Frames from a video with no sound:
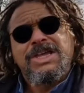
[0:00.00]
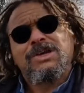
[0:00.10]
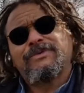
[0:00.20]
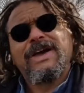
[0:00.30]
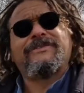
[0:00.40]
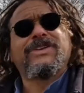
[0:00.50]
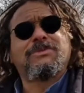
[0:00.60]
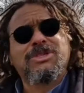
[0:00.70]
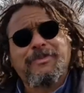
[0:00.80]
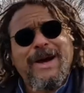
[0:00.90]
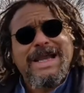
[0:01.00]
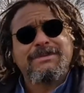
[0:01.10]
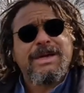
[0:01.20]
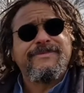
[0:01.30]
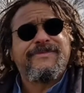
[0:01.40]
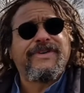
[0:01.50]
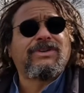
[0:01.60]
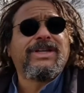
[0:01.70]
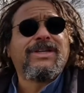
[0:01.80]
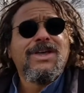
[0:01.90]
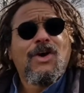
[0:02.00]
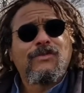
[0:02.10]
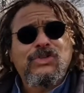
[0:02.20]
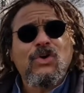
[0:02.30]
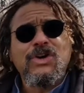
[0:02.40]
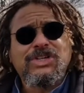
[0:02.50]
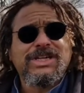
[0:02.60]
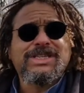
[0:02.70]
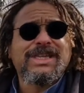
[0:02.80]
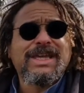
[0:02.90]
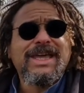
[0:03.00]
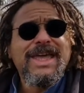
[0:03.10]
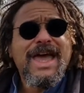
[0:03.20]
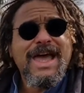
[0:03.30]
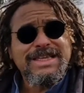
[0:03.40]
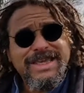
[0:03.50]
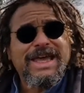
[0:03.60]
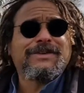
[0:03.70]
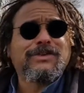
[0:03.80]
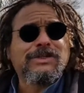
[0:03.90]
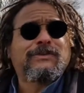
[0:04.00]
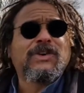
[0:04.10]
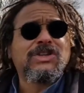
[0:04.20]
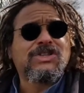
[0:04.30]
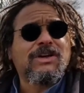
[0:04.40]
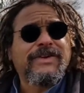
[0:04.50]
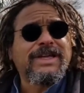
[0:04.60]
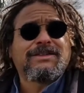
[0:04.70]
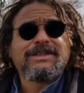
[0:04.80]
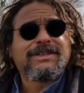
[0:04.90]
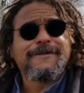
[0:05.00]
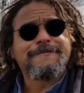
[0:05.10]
Now, if ever there was a pantomime villain of Scottish history, it's Edward I of England.